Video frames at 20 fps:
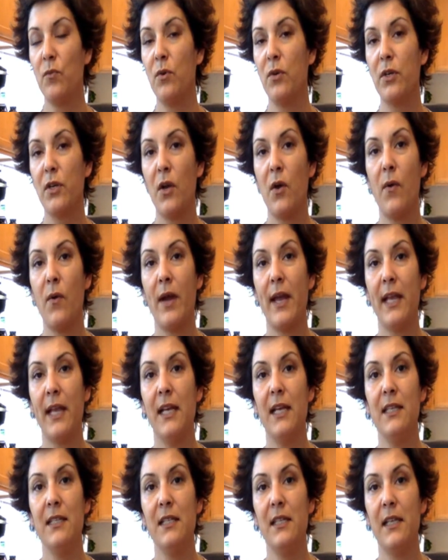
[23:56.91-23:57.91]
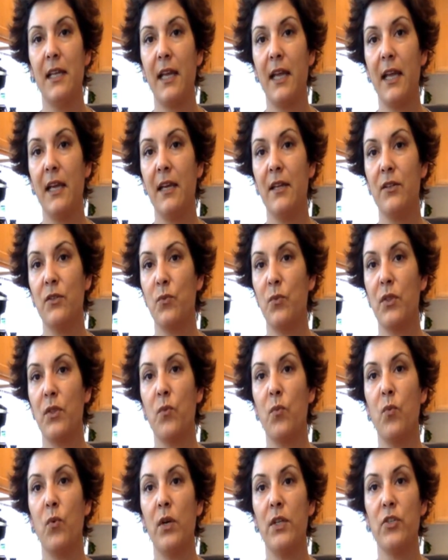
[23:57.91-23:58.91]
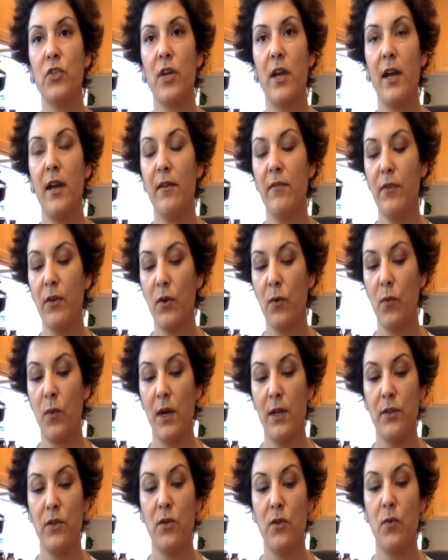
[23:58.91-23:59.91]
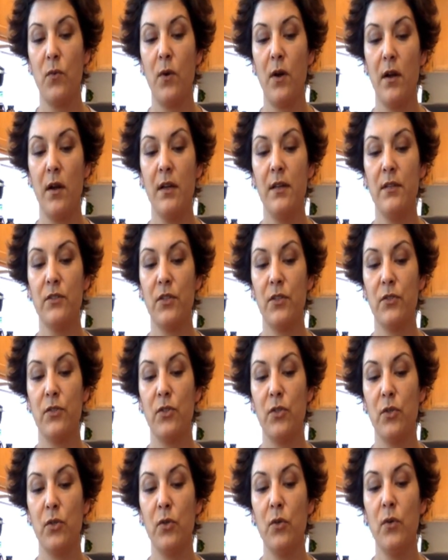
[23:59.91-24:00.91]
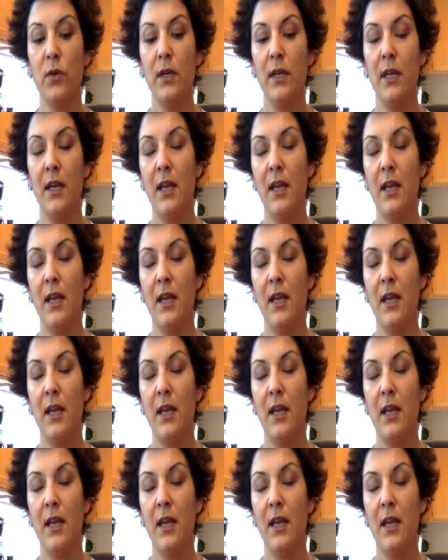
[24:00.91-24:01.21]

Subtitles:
will go hand in hand with whichever one you want to do.